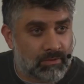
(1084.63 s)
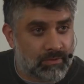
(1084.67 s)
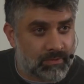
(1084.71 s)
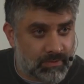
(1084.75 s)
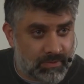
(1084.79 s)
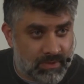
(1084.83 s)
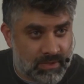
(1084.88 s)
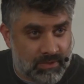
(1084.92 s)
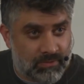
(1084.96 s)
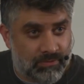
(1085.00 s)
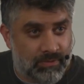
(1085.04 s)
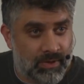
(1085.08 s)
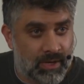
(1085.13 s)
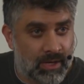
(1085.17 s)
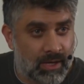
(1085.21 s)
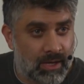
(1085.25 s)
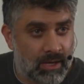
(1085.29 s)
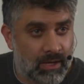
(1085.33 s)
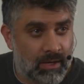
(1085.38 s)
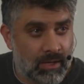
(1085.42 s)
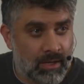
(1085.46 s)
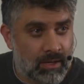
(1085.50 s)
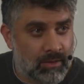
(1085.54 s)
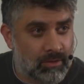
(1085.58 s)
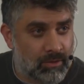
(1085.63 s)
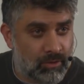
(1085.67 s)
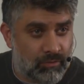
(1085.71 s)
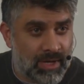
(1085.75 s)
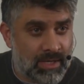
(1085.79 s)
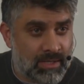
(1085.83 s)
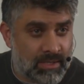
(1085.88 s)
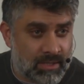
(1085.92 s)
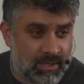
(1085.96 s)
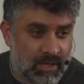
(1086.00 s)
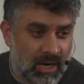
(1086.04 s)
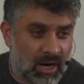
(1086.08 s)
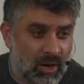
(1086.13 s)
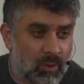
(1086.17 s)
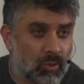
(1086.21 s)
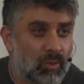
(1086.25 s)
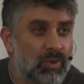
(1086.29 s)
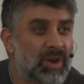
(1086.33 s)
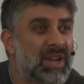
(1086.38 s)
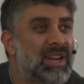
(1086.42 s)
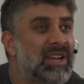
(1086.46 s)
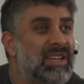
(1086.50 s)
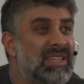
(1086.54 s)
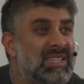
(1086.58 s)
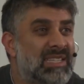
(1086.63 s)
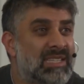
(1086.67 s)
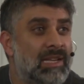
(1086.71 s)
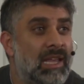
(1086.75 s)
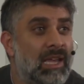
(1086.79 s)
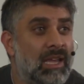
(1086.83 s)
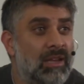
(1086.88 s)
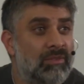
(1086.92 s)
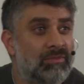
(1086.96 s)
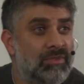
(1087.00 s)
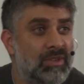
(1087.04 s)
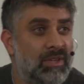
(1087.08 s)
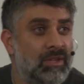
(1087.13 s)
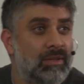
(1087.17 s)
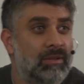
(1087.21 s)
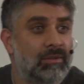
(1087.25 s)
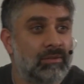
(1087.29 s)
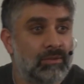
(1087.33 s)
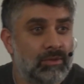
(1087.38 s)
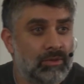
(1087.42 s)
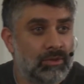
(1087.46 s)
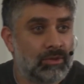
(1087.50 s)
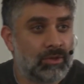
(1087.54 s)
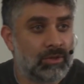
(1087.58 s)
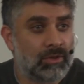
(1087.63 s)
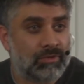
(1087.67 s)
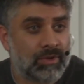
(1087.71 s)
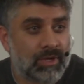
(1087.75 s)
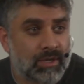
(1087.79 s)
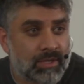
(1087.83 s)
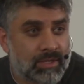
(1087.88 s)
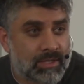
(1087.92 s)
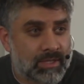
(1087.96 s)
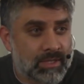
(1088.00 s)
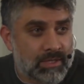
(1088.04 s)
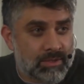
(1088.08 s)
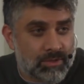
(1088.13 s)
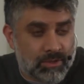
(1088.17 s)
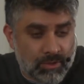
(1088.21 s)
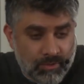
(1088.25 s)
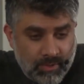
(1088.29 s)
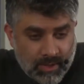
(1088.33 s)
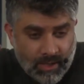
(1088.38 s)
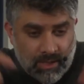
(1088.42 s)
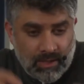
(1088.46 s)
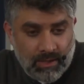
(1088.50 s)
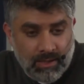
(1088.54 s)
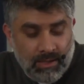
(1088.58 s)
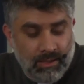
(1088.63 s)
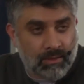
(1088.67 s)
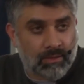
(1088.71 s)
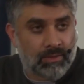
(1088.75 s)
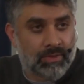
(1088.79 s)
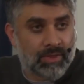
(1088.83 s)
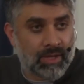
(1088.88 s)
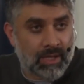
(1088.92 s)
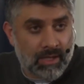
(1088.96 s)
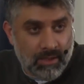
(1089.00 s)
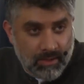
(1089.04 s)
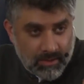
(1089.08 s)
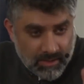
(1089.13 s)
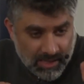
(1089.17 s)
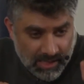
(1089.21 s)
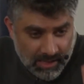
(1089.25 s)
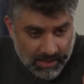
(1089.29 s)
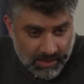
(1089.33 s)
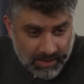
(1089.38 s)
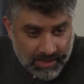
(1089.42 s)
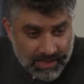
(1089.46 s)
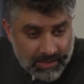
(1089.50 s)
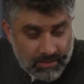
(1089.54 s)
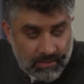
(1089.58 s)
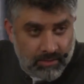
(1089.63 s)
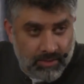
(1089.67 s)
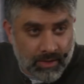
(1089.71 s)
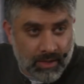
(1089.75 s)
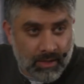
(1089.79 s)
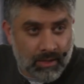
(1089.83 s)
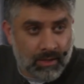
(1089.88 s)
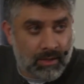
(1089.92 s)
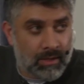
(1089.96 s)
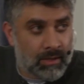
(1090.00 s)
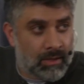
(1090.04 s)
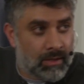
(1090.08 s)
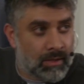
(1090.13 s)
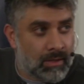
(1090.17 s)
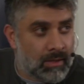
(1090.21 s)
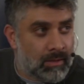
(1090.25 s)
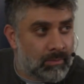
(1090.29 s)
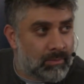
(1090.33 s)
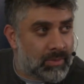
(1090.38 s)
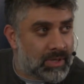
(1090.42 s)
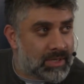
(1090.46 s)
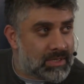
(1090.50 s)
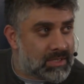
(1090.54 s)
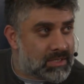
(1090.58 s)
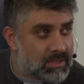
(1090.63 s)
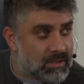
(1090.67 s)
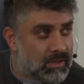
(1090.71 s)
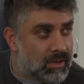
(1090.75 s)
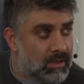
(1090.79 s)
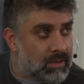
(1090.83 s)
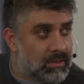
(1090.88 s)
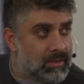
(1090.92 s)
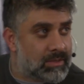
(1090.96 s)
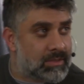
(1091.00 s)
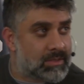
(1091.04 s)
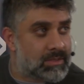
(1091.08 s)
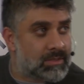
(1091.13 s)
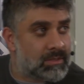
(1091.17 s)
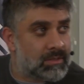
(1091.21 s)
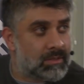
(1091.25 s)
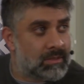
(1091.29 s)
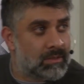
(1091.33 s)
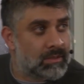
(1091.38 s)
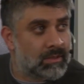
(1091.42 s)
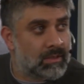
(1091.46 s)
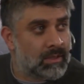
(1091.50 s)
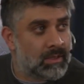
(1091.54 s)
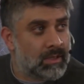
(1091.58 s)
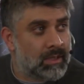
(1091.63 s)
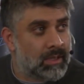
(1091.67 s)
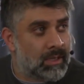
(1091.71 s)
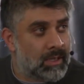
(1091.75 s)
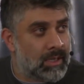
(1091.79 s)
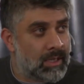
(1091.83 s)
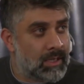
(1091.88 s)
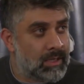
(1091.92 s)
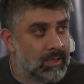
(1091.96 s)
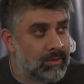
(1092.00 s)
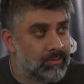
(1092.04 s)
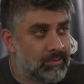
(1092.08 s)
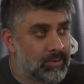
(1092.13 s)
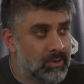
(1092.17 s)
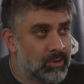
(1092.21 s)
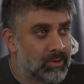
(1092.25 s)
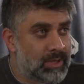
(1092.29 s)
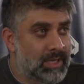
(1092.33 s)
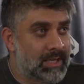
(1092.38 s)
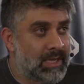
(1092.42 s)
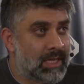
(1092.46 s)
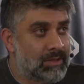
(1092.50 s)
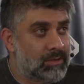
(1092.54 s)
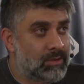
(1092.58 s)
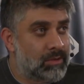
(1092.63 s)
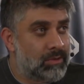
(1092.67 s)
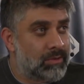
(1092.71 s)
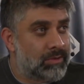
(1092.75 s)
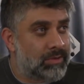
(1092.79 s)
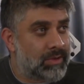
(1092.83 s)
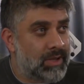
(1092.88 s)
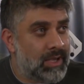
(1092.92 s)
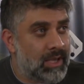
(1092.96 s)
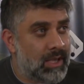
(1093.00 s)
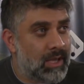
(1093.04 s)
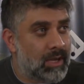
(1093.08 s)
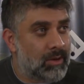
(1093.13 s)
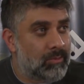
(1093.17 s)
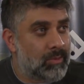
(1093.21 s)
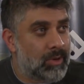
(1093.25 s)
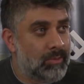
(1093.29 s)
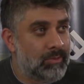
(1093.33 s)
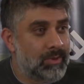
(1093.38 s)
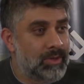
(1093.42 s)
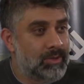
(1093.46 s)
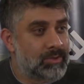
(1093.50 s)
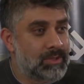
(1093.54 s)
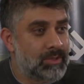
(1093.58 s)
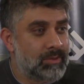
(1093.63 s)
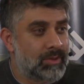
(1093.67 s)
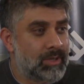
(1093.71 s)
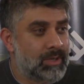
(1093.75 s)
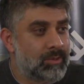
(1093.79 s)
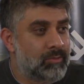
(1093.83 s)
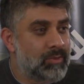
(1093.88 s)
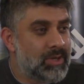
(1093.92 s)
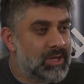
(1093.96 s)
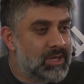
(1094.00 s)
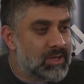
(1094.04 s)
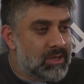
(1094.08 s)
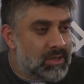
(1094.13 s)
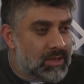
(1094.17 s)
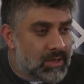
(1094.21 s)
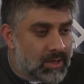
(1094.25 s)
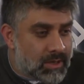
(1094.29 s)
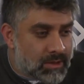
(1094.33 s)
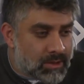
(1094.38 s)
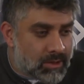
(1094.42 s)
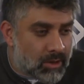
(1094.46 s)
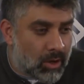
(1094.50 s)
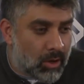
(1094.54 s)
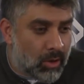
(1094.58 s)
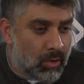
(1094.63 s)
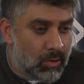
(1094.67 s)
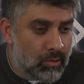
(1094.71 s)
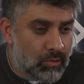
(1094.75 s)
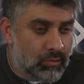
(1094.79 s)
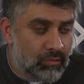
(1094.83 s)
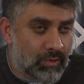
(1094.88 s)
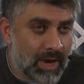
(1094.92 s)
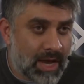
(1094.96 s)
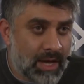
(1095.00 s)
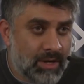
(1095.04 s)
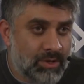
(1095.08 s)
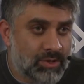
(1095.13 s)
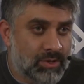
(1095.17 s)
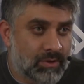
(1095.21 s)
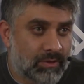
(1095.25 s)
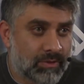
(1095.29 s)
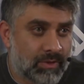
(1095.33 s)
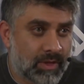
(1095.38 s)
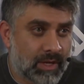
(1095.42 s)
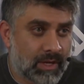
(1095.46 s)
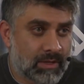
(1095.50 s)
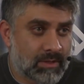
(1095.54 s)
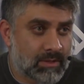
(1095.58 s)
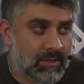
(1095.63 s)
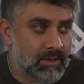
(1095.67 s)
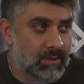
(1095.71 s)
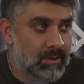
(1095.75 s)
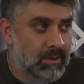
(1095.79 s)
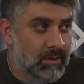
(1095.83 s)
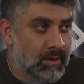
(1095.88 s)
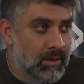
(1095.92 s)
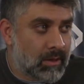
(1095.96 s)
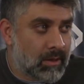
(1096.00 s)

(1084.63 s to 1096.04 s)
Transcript: of sphere. The rest, we're enslaved in universities doing our little thing. But as scholars, if you look in Andalusia, what we were doing, we learned a whole range of things,